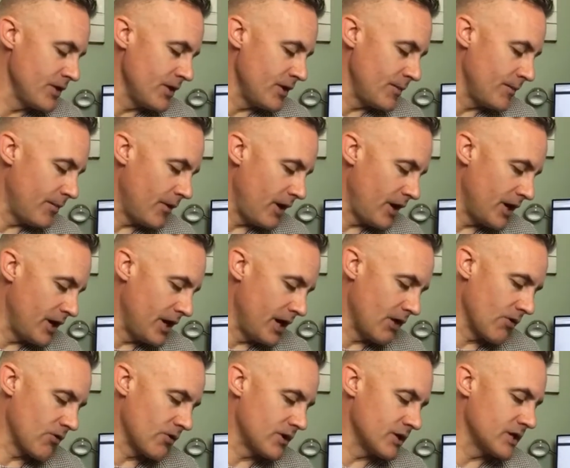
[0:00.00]
by
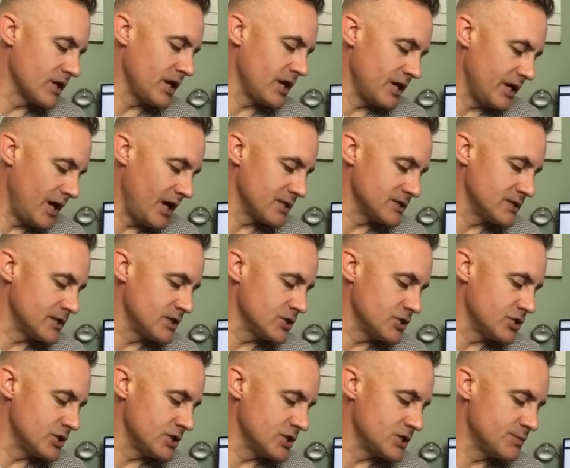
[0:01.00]
Erin Kayeta.
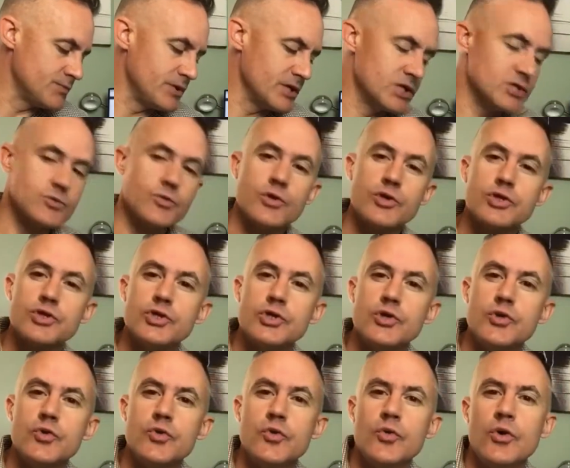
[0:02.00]
She speaks with
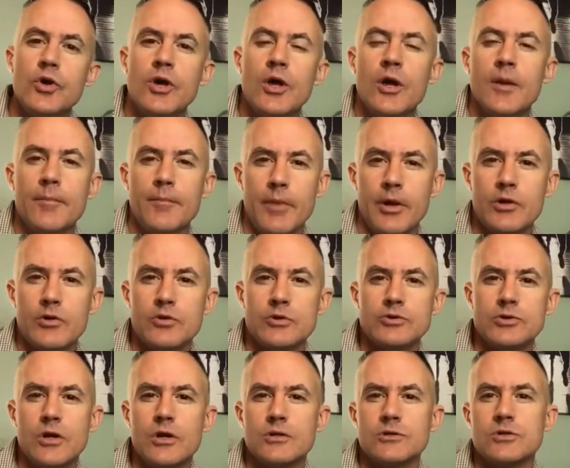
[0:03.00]
two medical
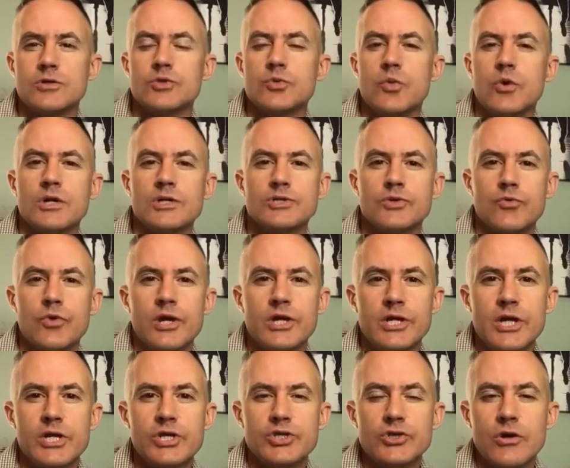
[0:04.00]
doctors. One is a
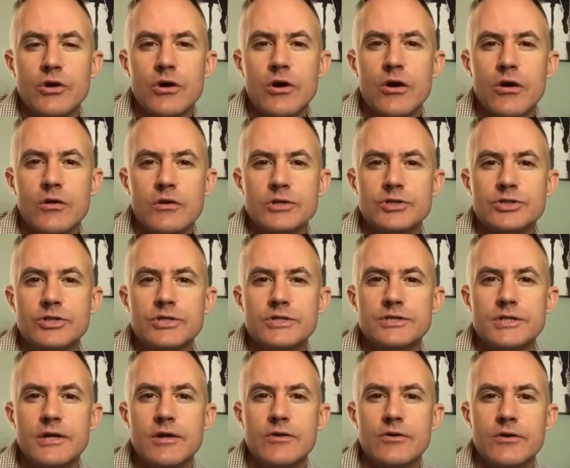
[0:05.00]
radiation
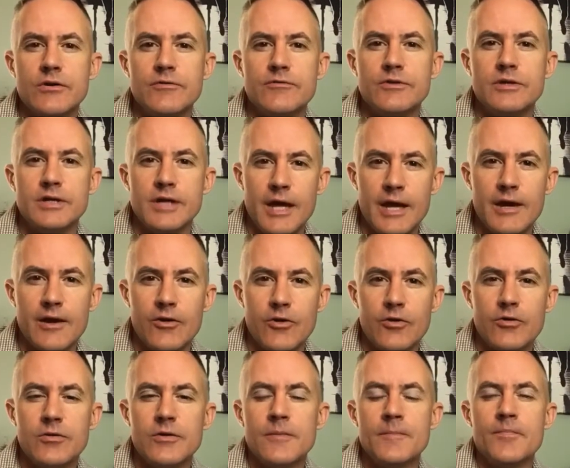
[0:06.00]
oncologist out of
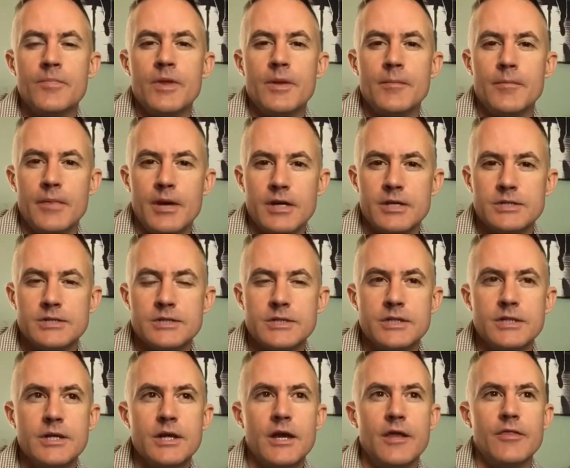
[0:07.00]
Yale
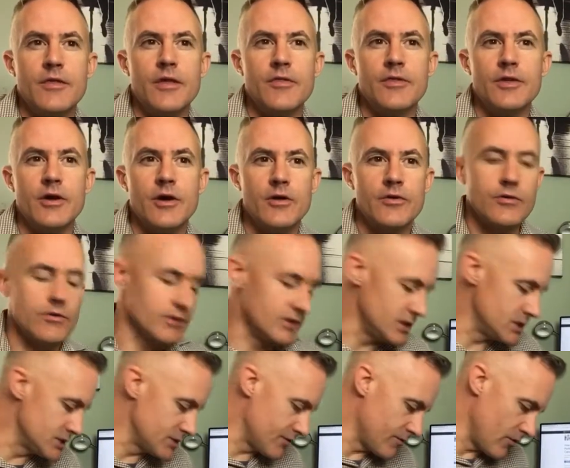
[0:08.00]
Medicine, and then the other
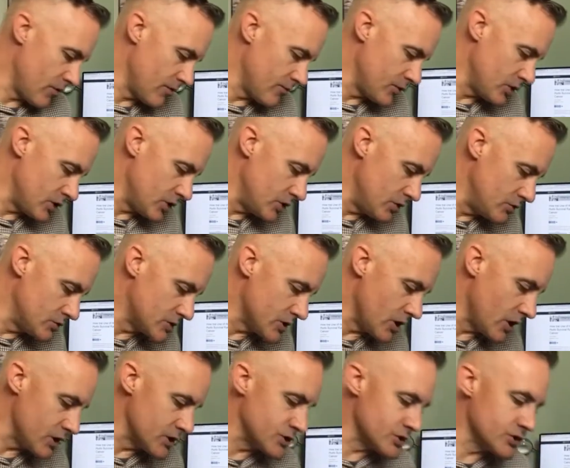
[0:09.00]
is from the
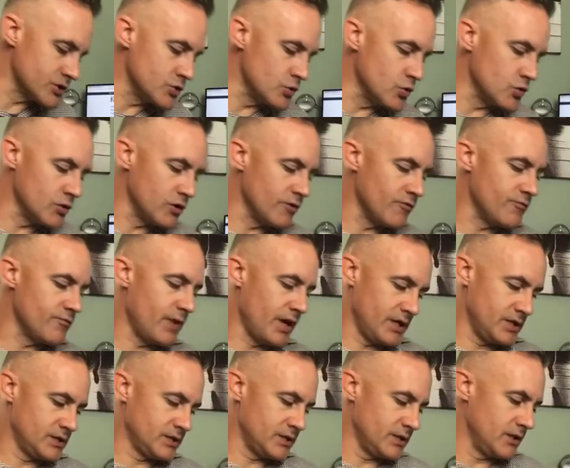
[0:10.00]
Utah School of
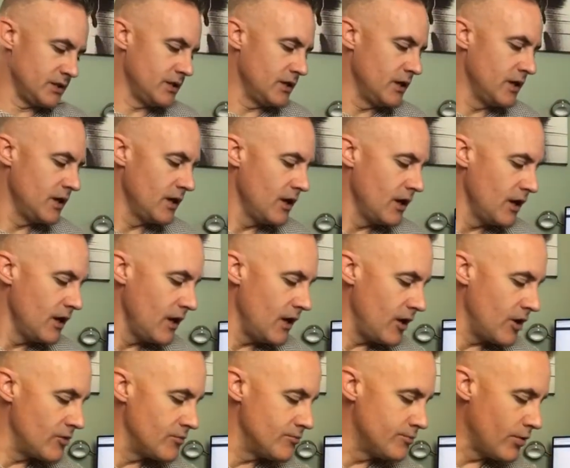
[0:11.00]
Medicine.
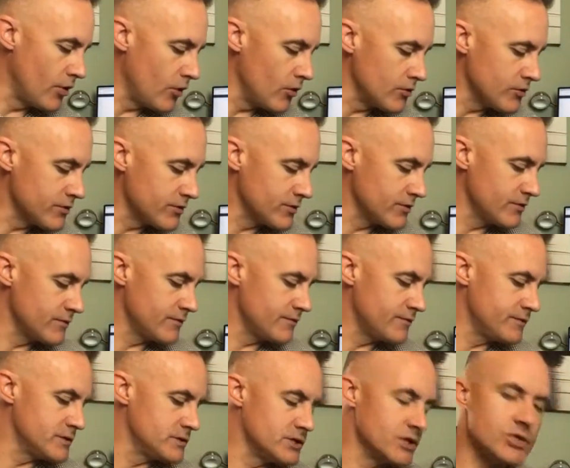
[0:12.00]
And both
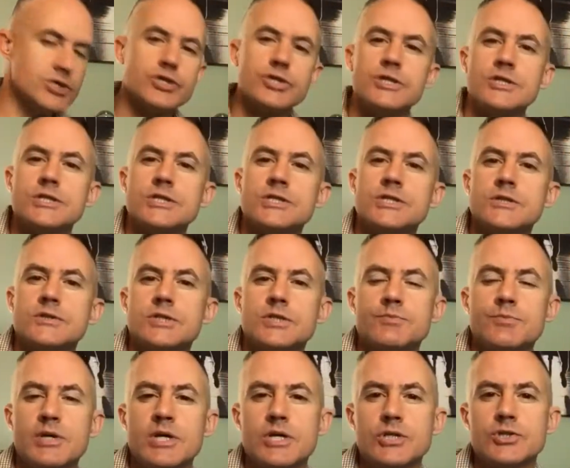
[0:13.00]
physicians
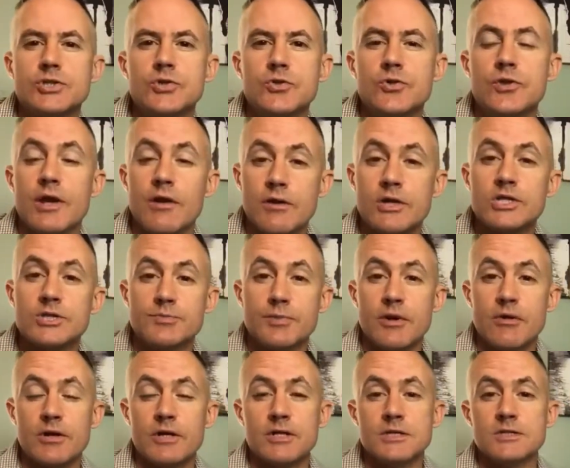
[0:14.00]
speak to their
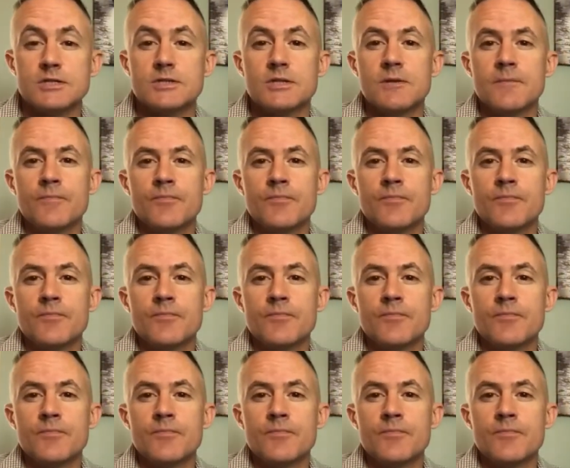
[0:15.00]
experience